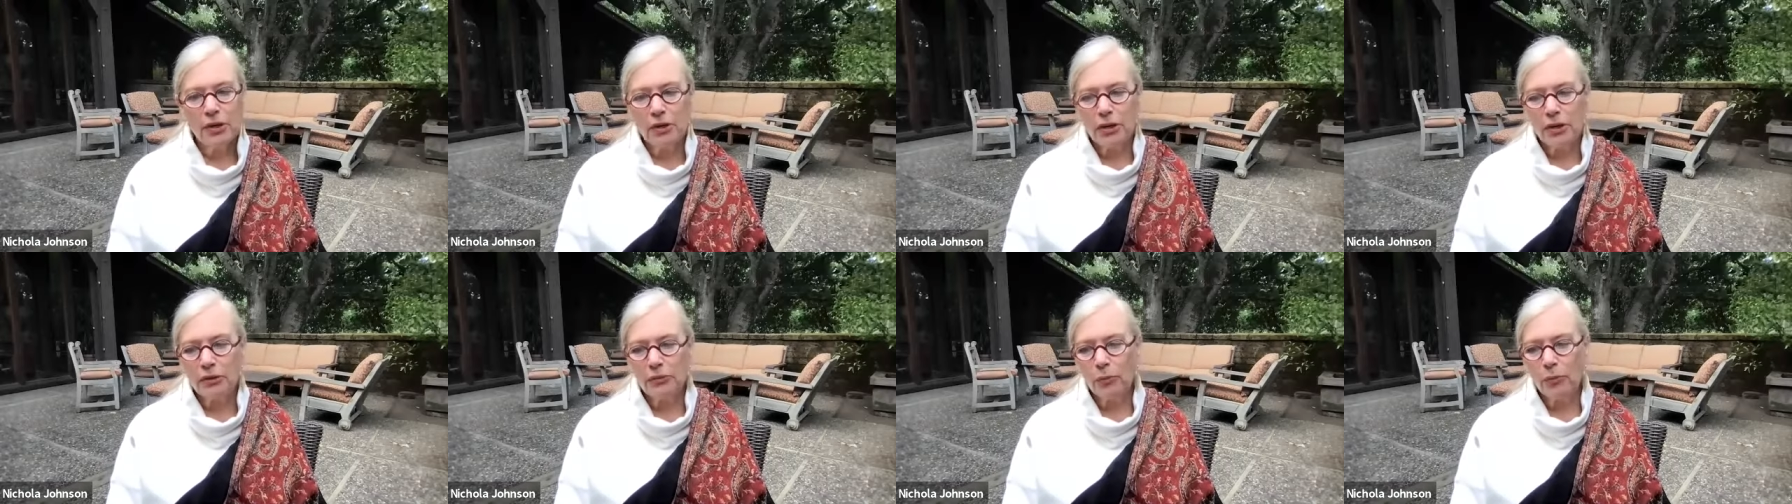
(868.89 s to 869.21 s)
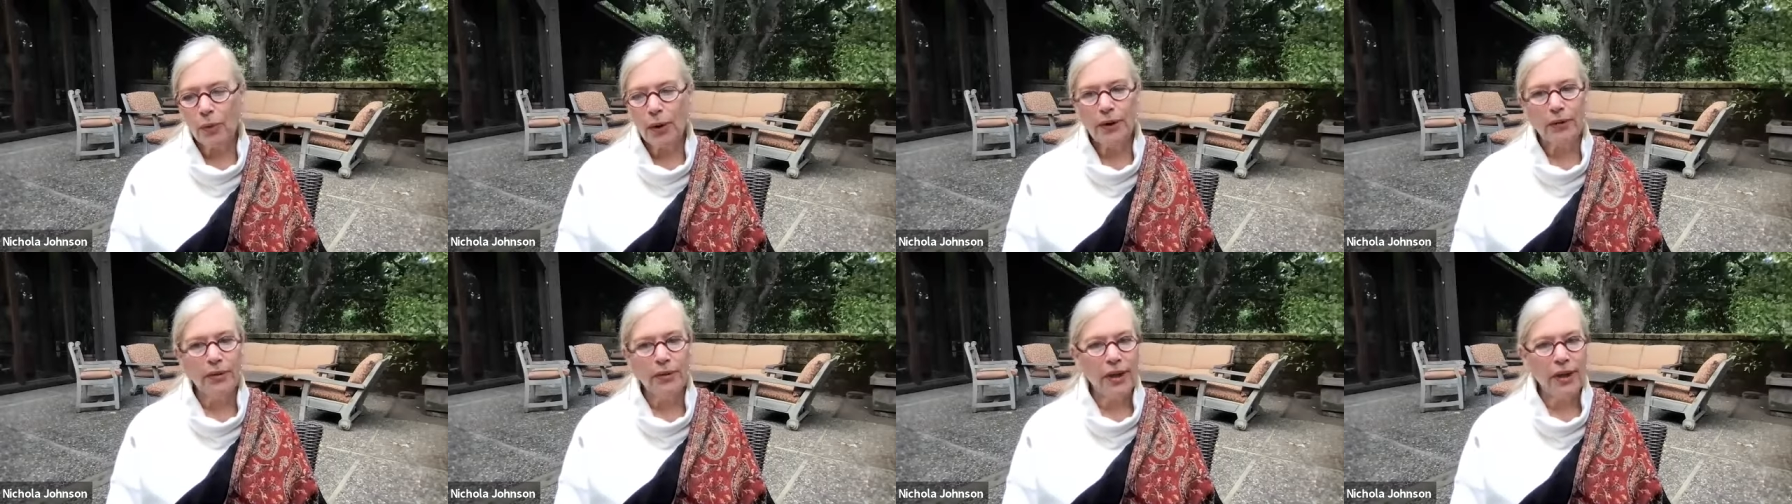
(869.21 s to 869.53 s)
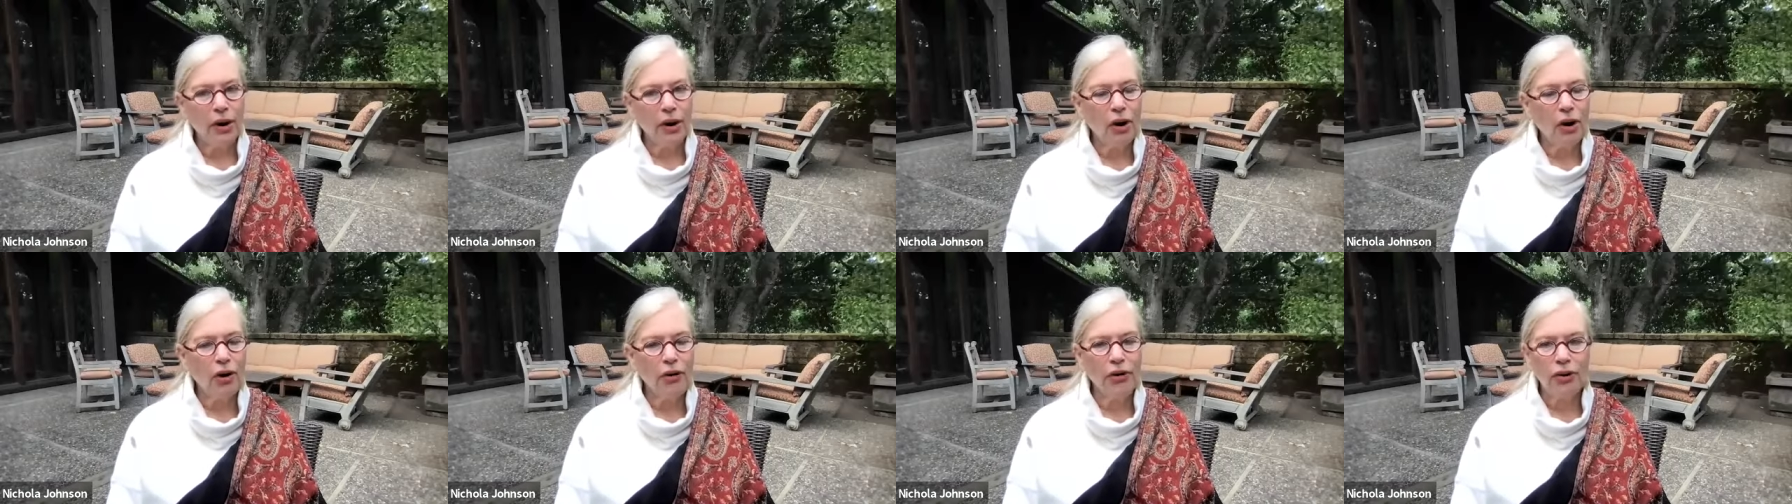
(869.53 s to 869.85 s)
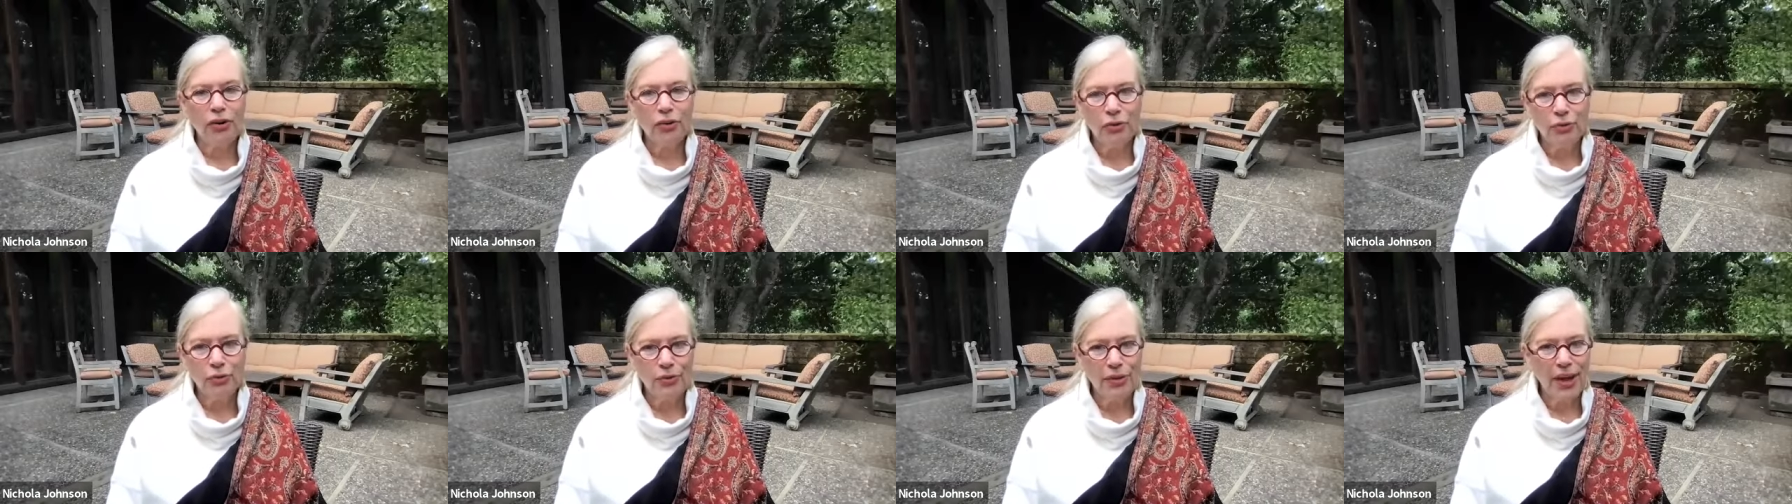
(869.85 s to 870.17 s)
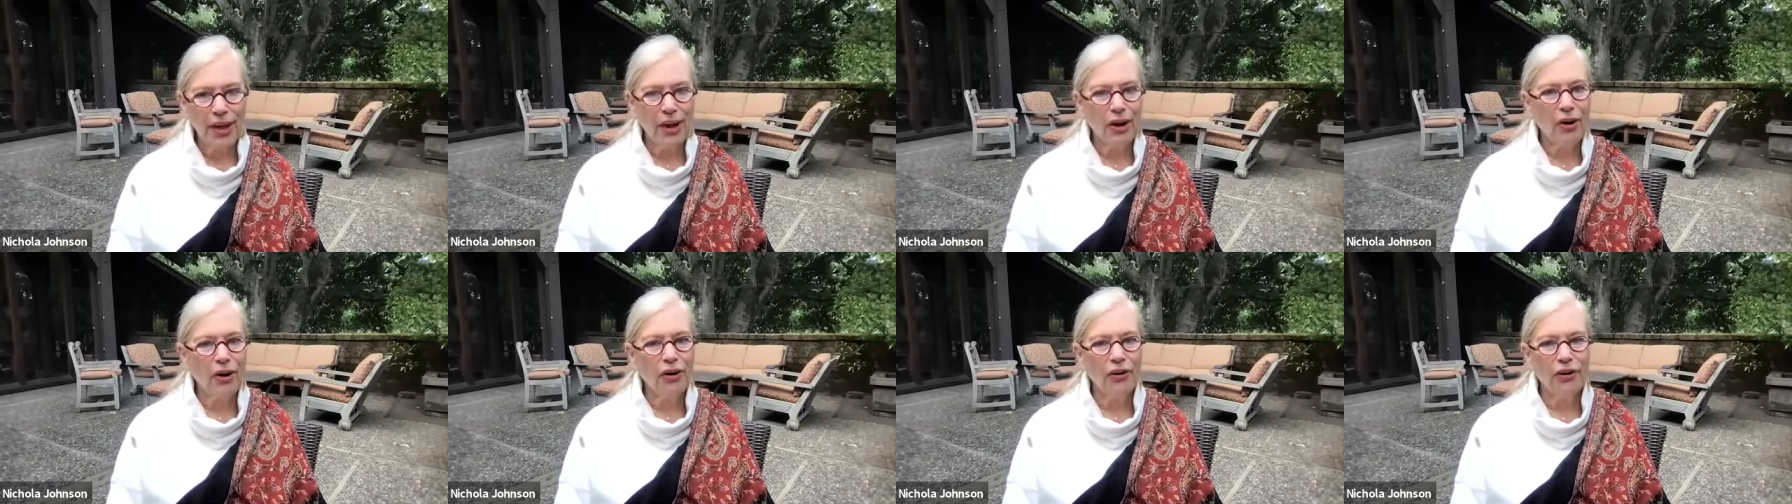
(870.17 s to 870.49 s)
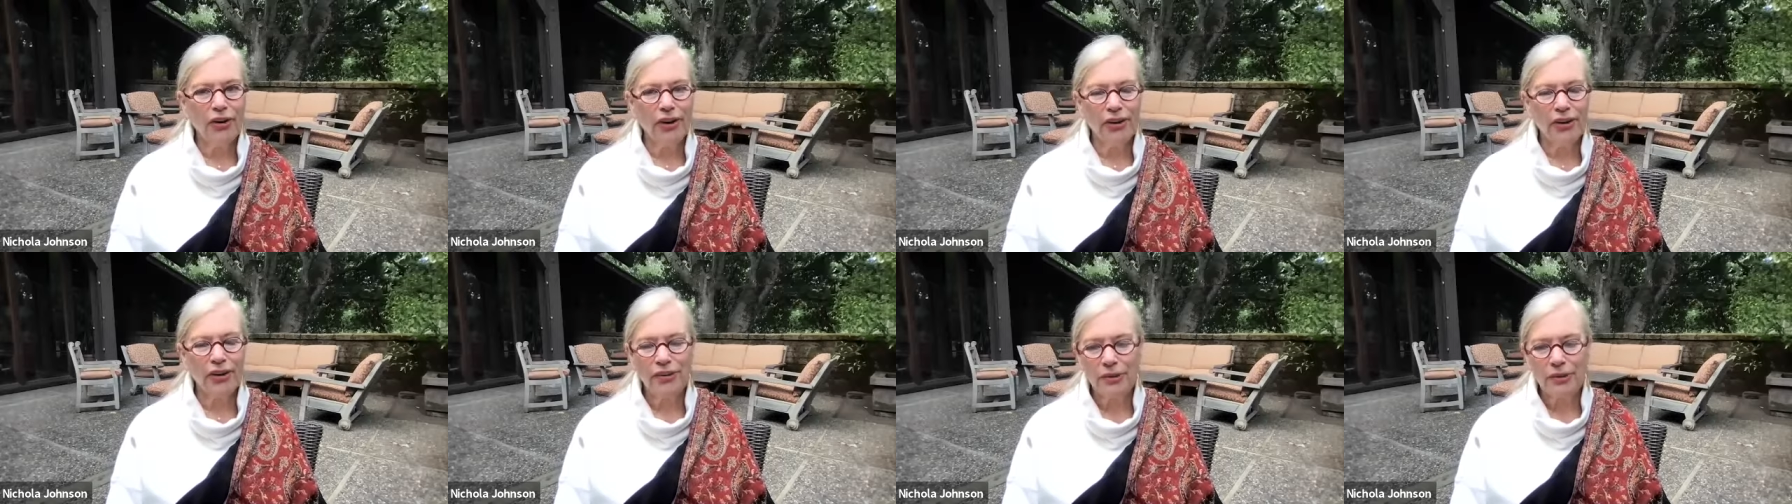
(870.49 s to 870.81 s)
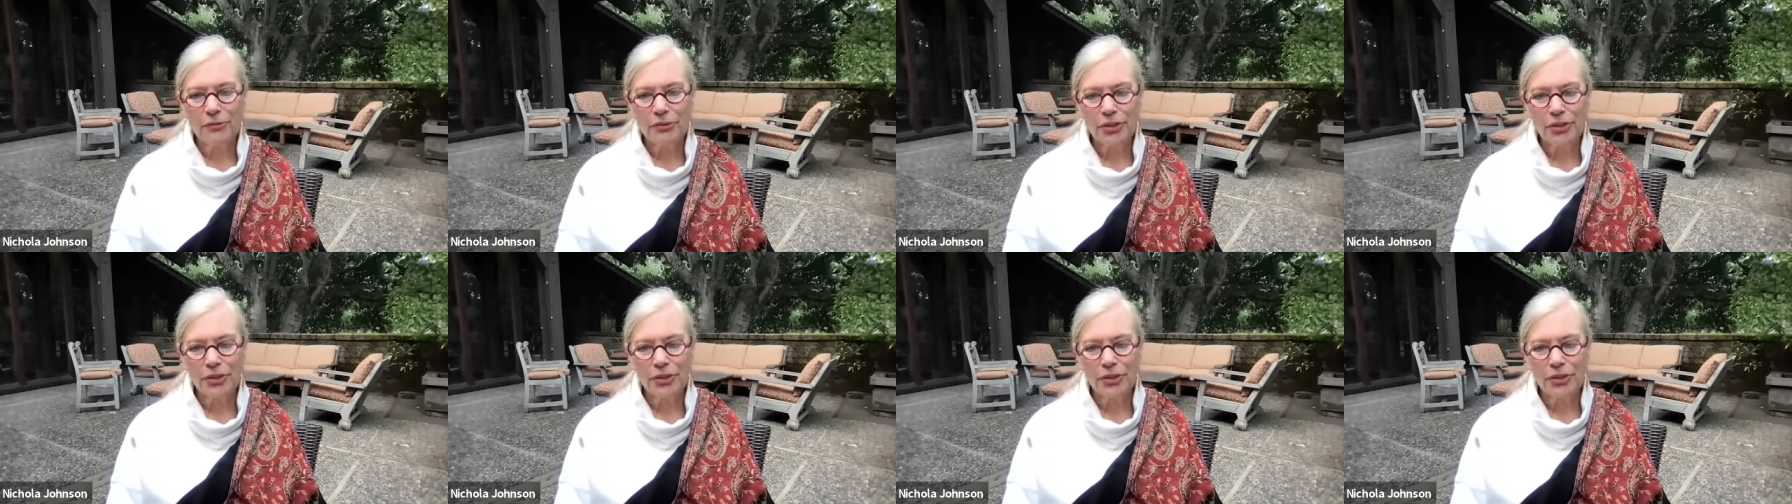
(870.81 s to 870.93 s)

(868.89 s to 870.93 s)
uh, where they are and who they are and